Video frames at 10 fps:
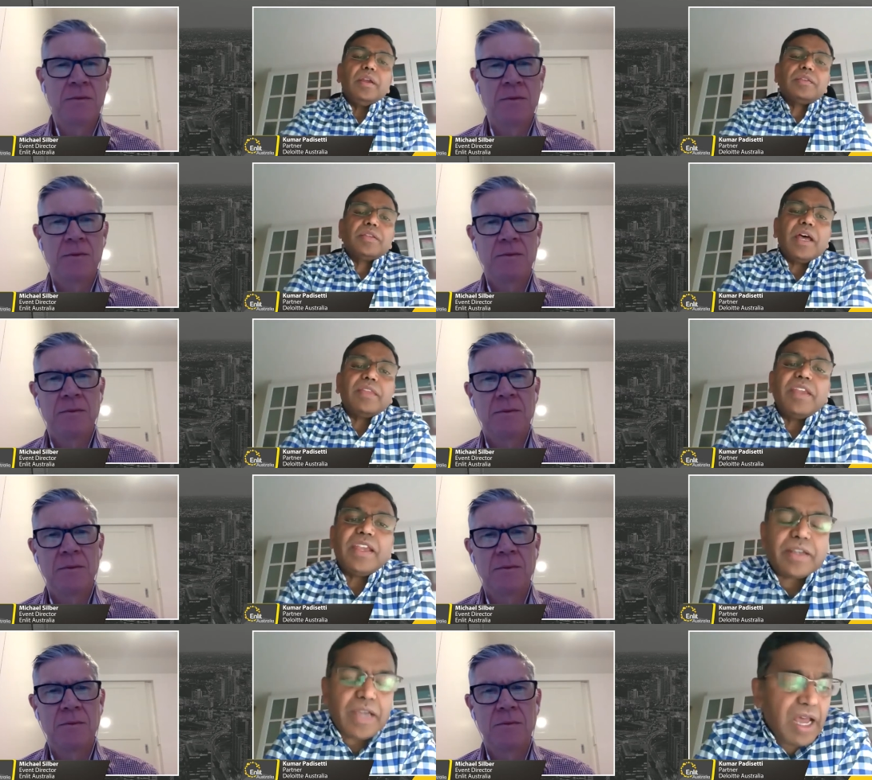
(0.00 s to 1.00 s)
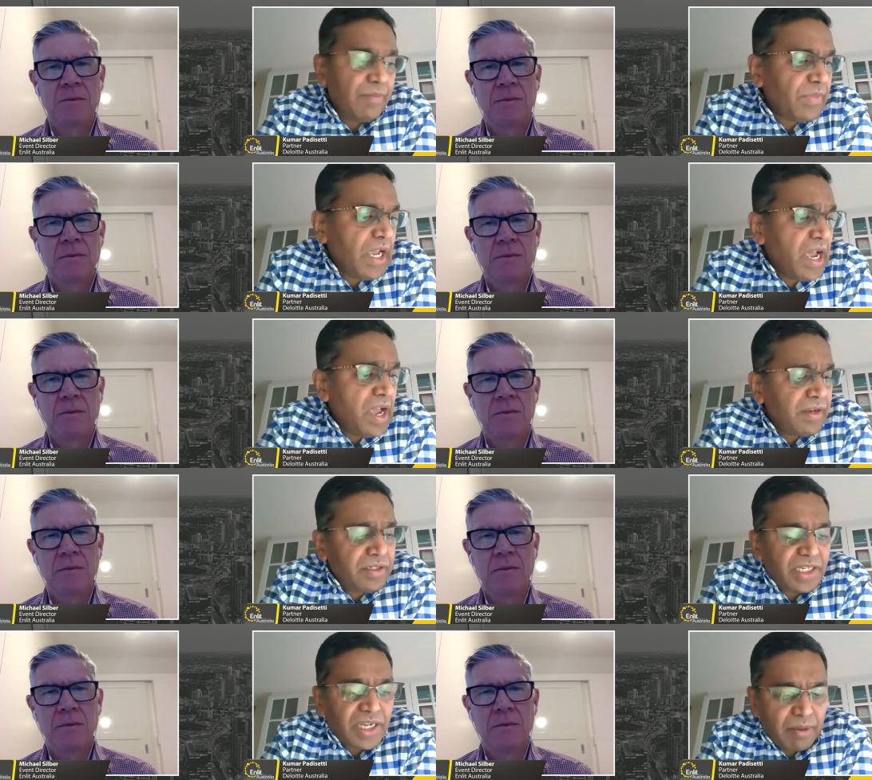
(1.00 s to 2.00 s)
Speaker 1: So I think um, uh,
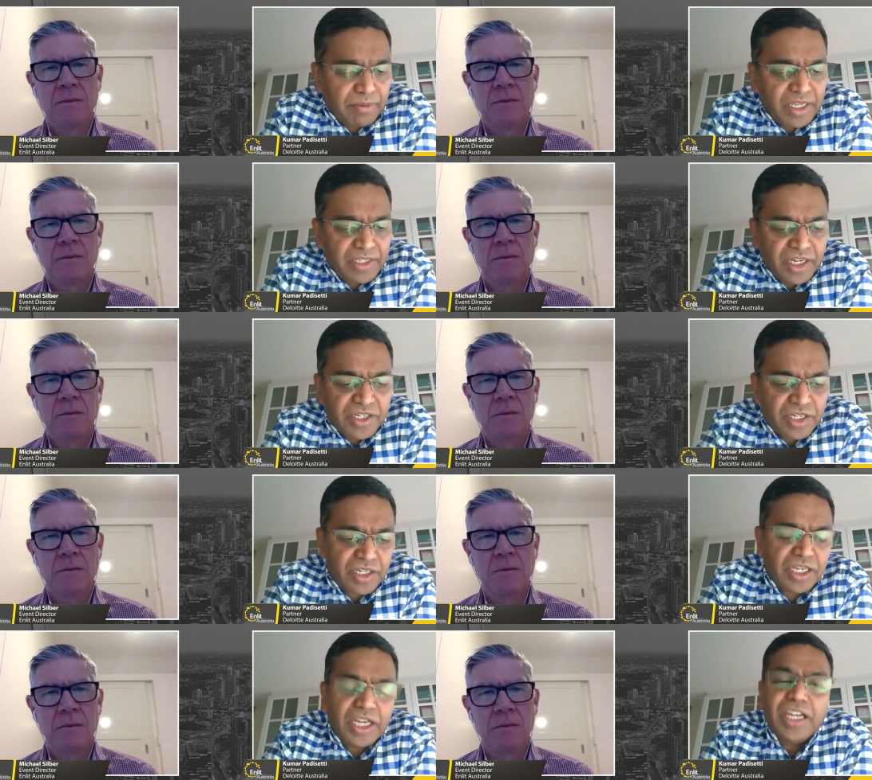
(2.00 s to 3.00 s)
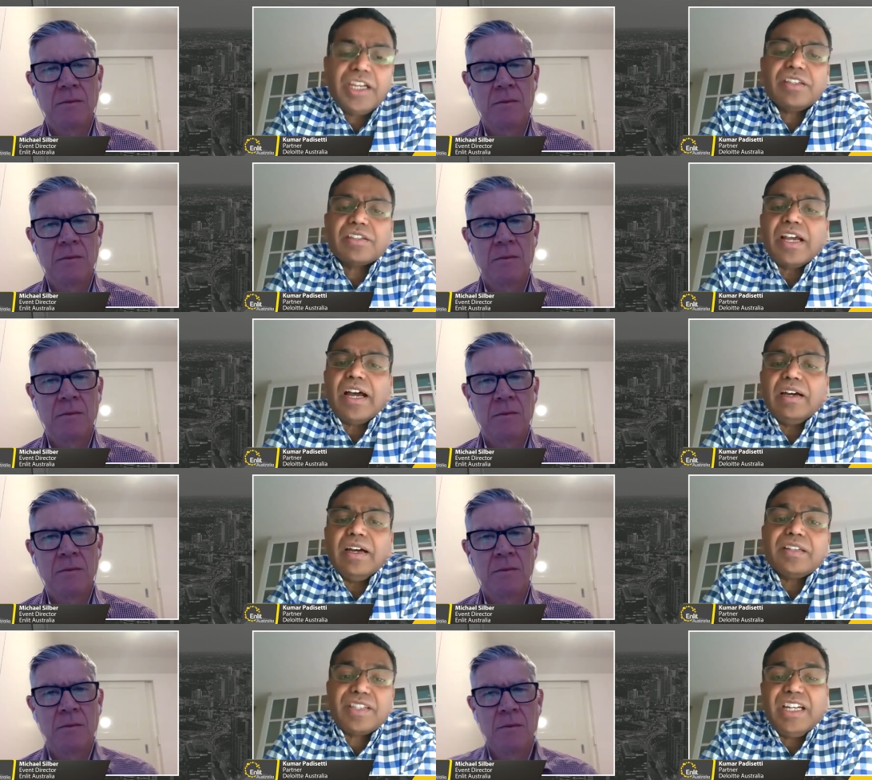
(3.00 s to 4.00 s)
decarbonization is uh,
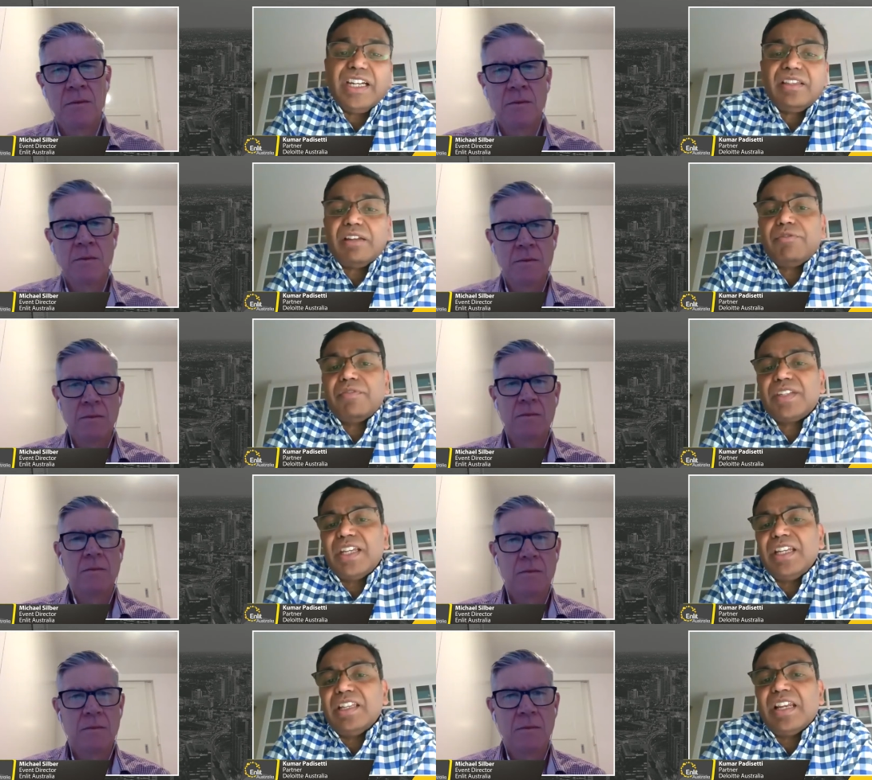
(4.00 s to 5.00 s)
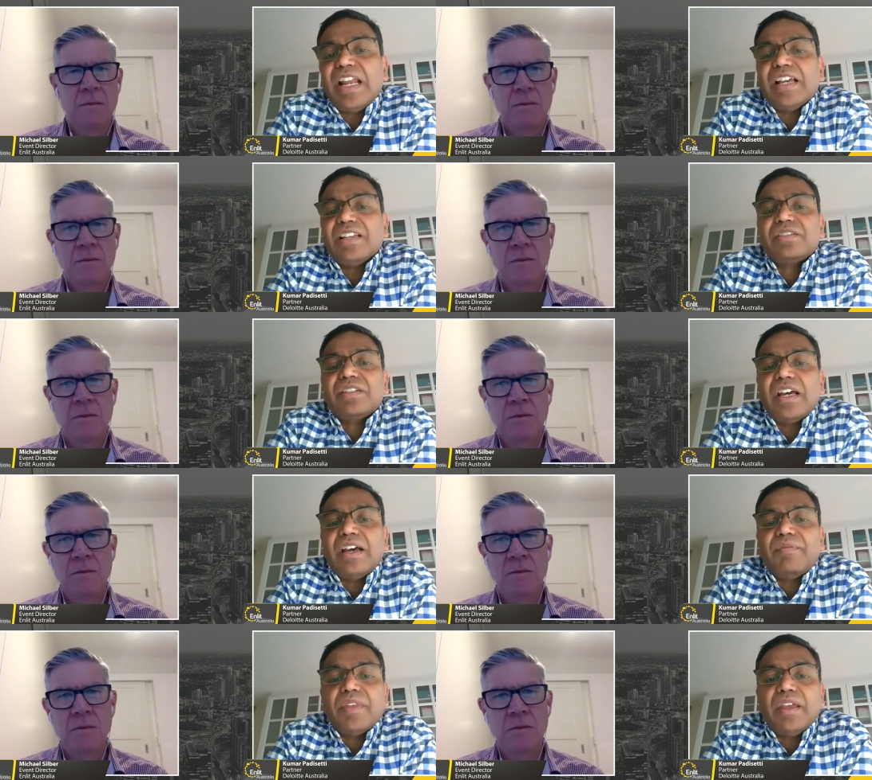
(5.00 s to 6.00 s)
a trend that we've seen in the last
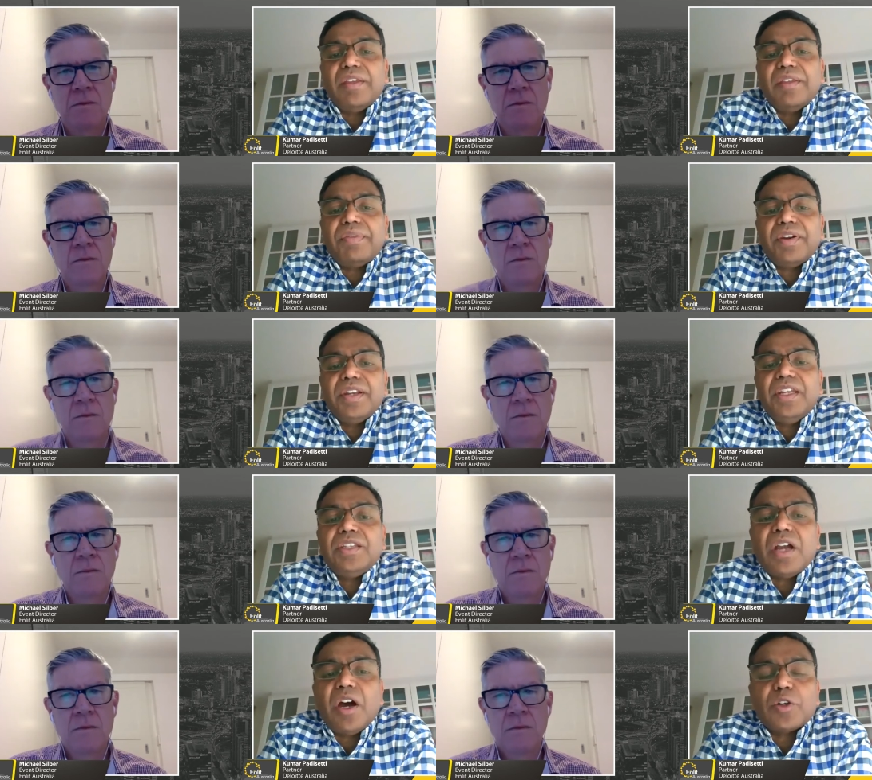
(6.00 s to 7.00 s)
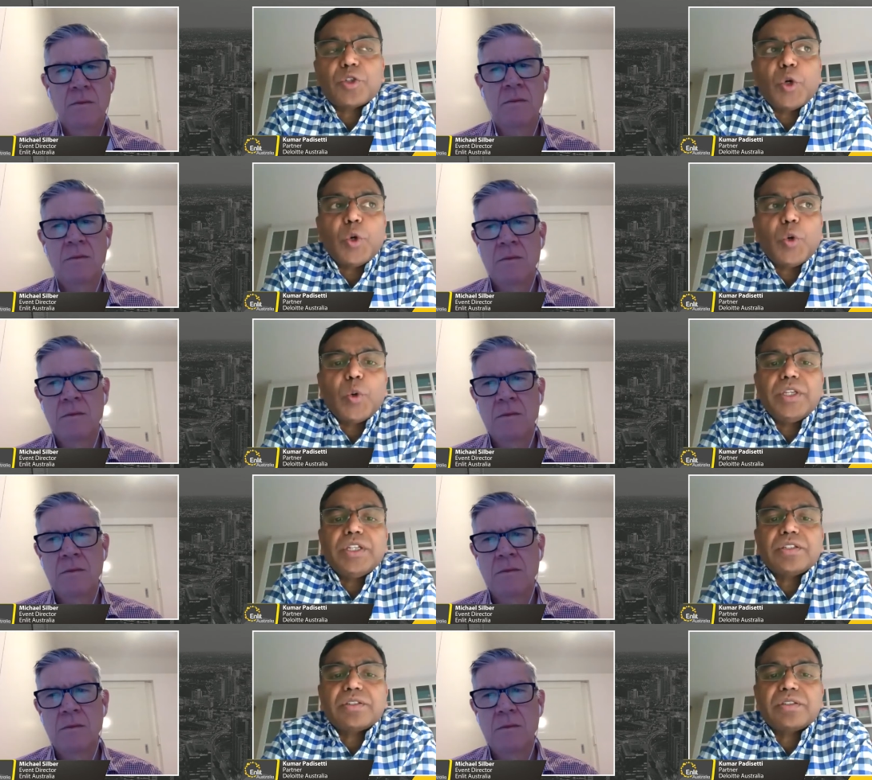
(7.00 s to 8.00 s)
um, uh, three or so
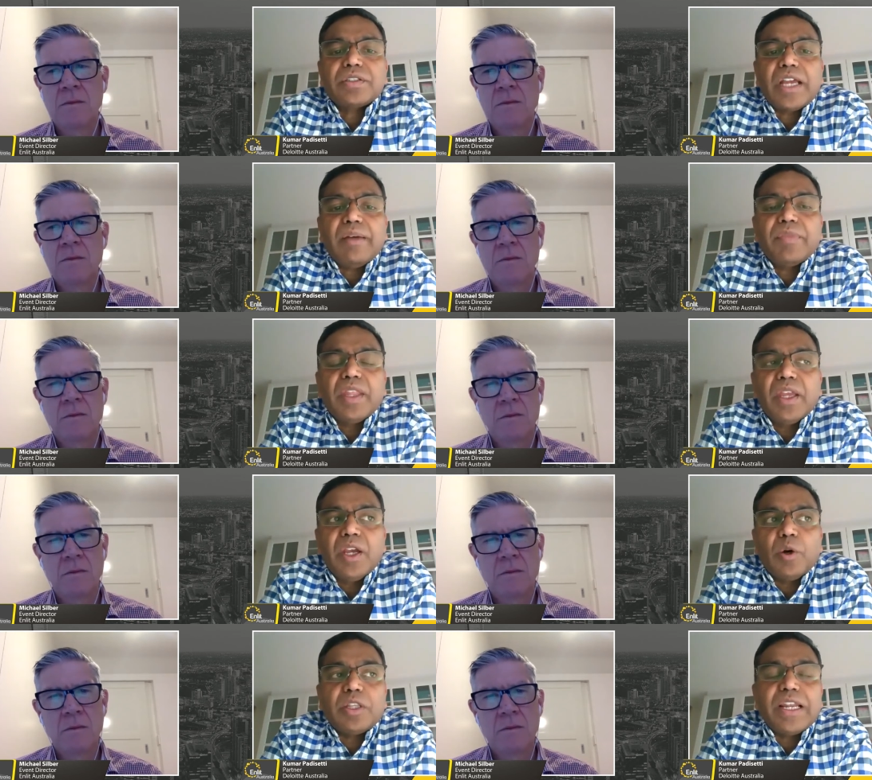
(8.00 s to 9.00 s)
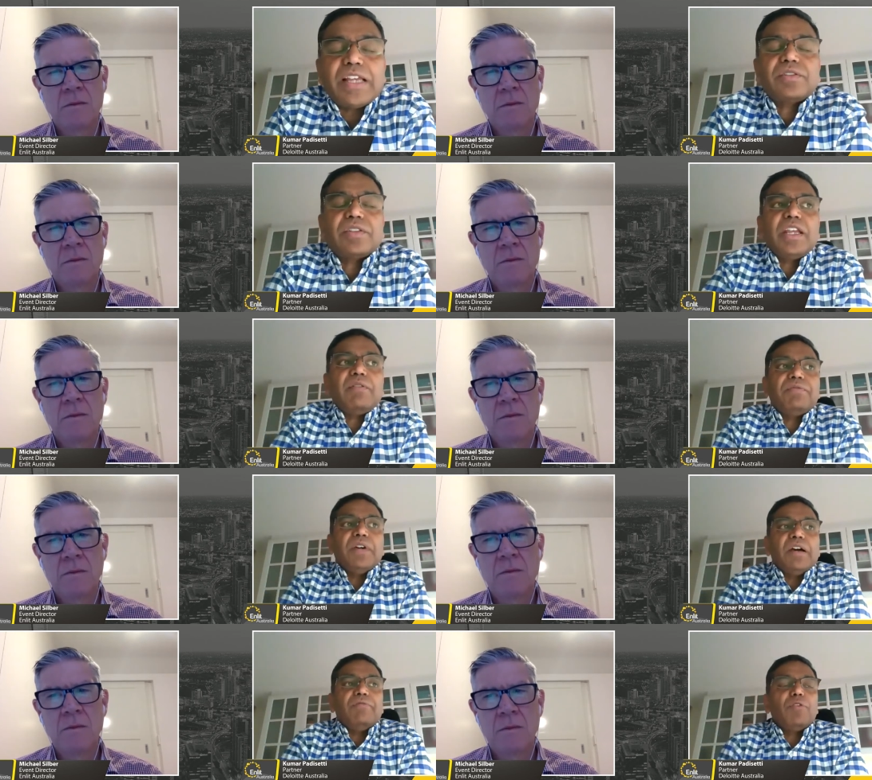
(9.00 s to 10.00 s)
years, um, or the last three or
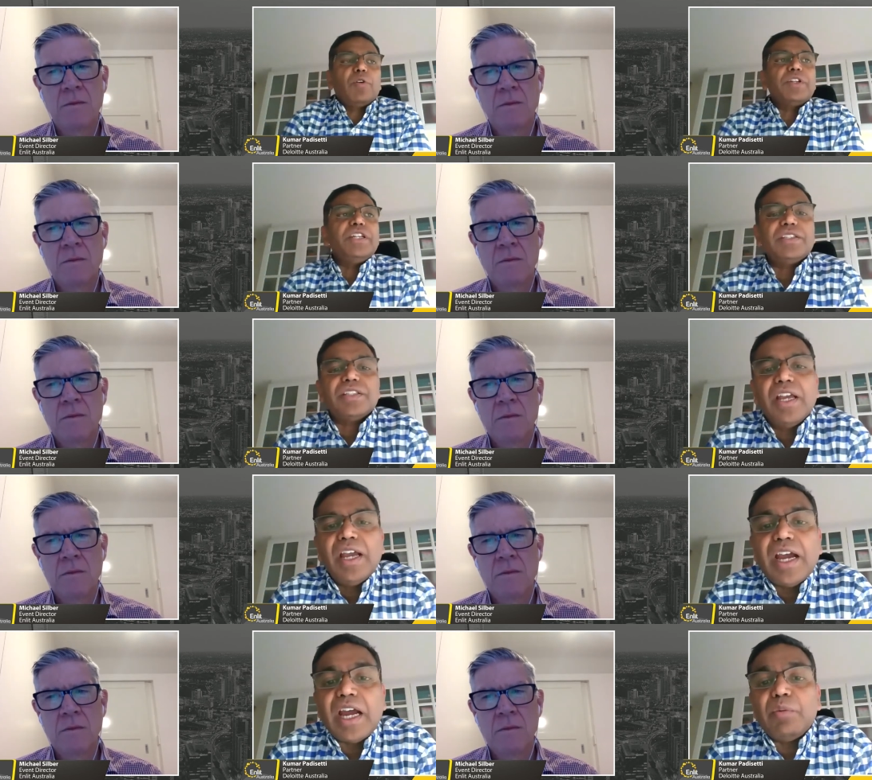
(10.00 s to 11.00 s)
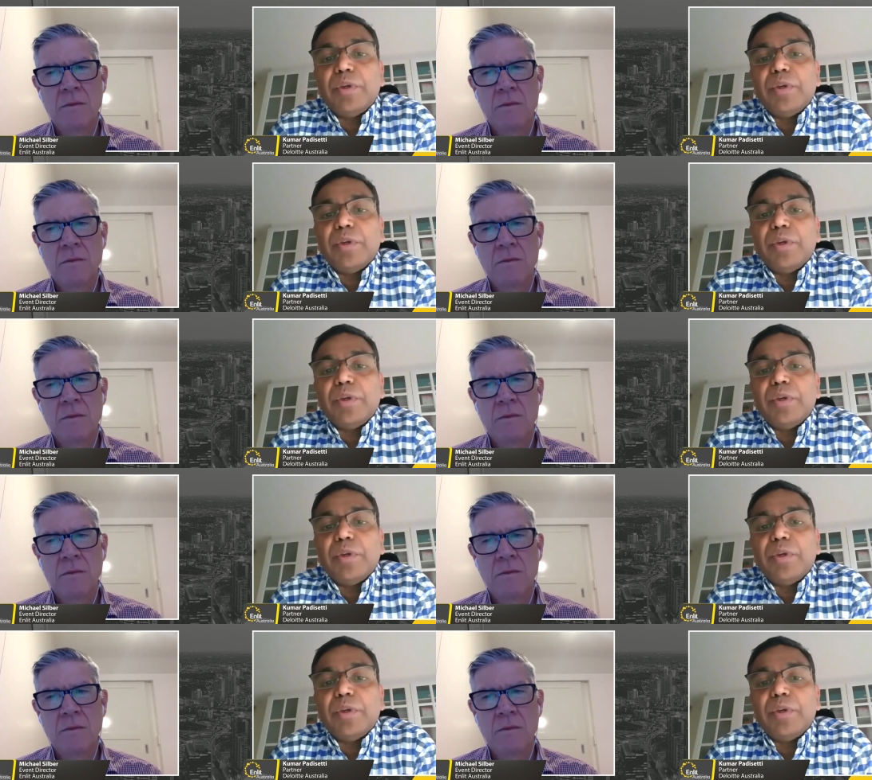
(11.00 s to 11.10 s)
uh, four years, and we